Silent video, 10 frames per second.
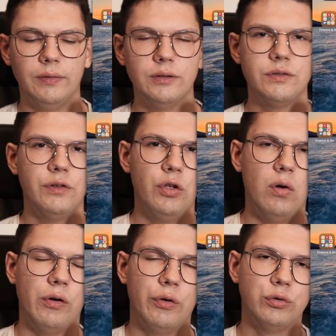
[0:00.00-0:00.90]
In this
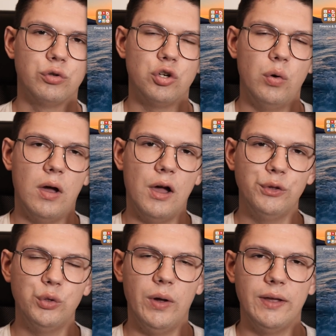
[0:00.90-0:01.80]
video, I'm going to show you
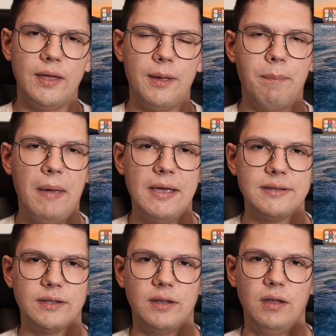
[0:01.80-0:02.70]
how to add a
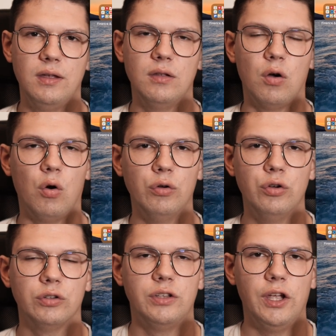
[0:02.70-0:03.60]
passkey
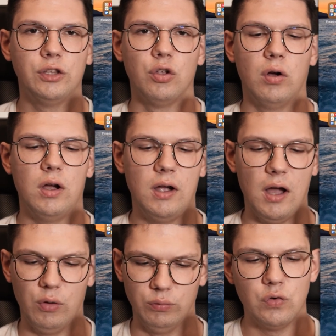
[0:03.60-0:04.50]
on your TikTok
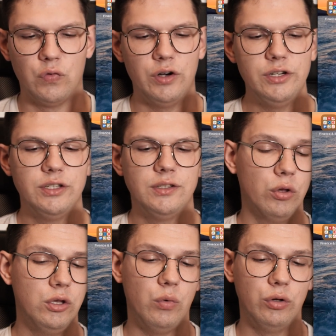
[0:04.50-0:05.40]
account. So first,
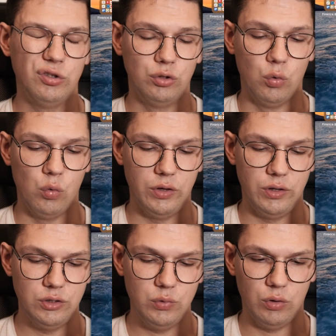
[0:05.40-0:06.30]
what you want to do
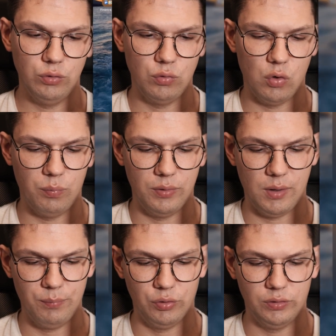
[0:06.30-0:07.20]
is you want to open
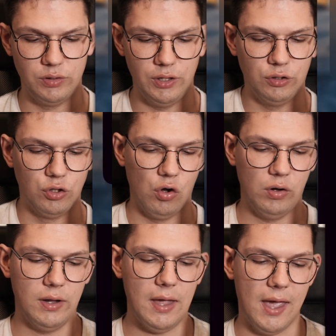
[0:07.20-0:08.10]
up your
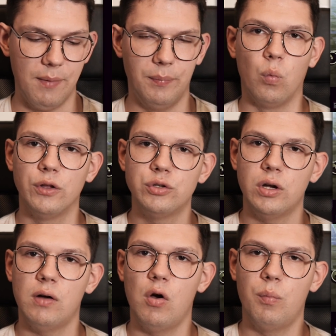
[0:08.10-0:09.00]
TikTok app. Once
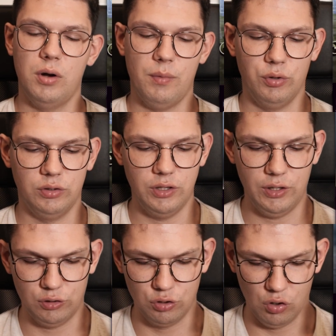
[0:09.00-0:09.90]
you have opened up your
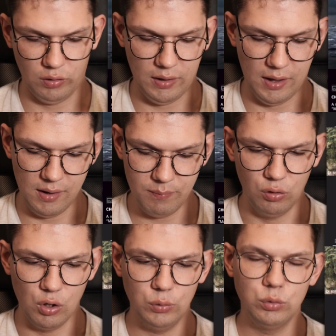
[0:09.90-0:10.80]
TikTok
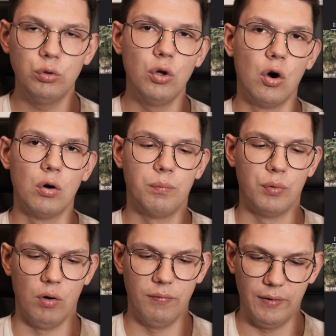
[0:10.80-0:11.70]
app, go to your
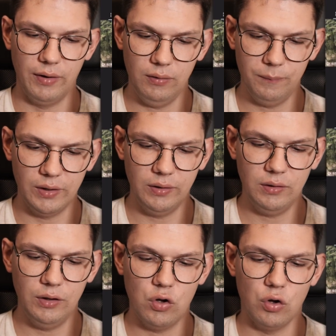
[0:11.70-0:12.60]
profile, then
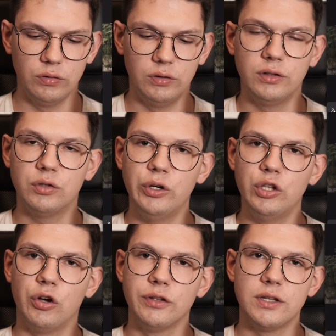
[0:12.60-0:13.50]
click on the three
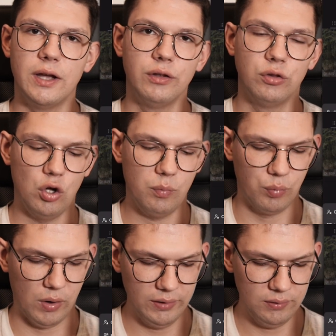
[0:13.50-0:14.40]
dots at the
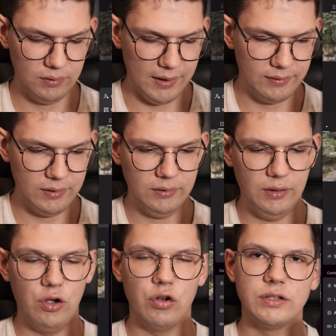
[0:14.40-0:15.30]
top right, and then
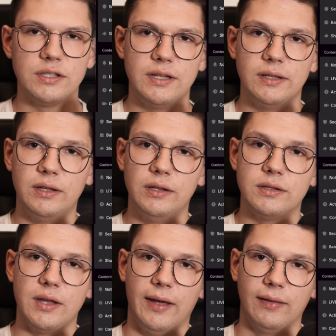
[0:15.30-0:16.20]
click on
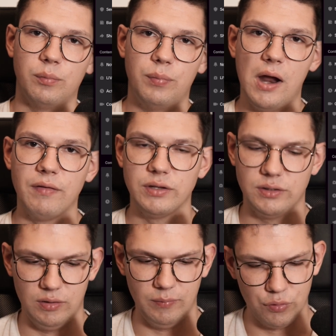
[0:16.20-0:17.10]
settings and
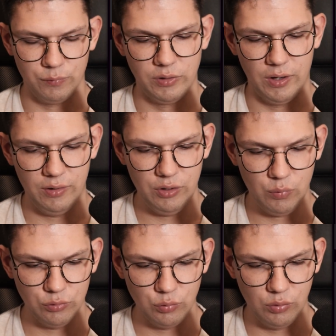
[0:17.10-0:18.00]
privacy. From there,
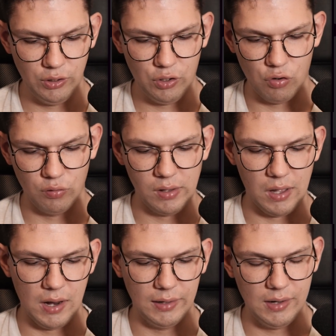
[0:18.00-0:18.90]
you want to click on
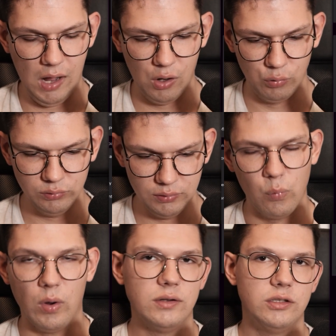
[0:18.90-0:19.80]
account.
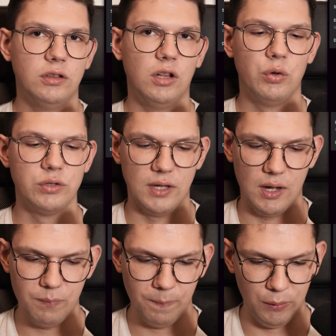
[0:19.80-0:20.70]
Once it loads
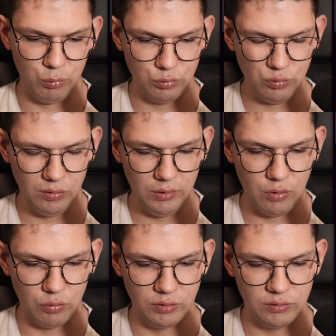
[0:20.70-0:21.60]
up, you want to
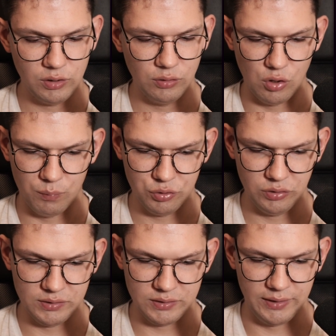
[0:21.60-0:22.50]
click on the third
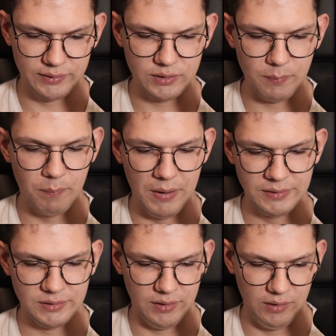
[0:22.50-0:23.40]
option that says
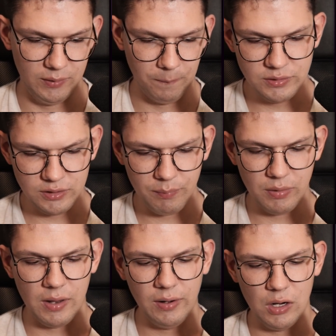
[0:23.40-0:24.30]
passkey. Set up
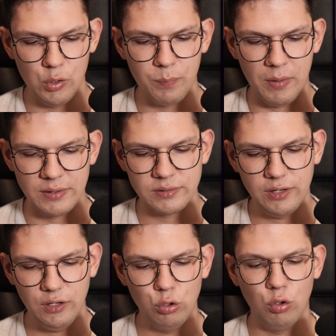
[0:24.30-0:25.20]
an iCloud
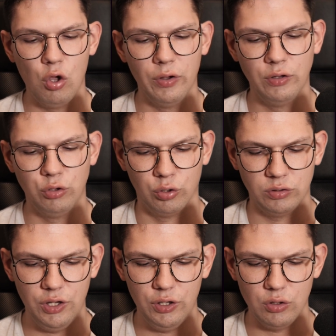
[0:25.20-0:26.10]
passkey to log into your
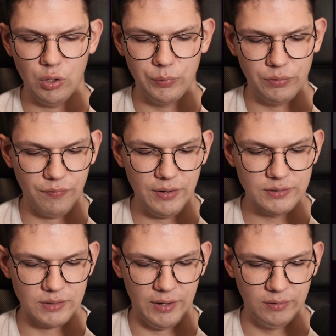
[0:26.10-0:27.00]
TikTok with
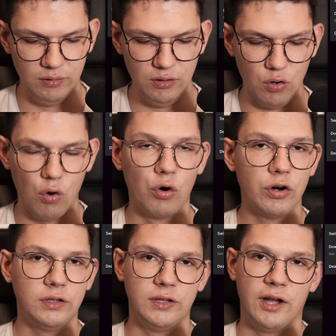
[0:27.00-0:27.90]
Face ID
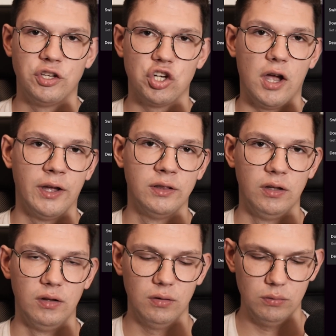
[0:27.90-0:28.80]
or Touch
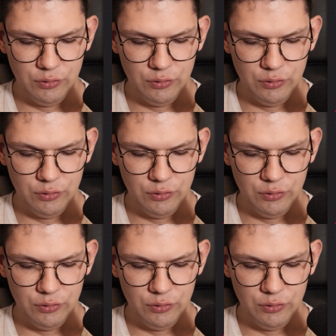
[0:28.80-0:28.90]
ID.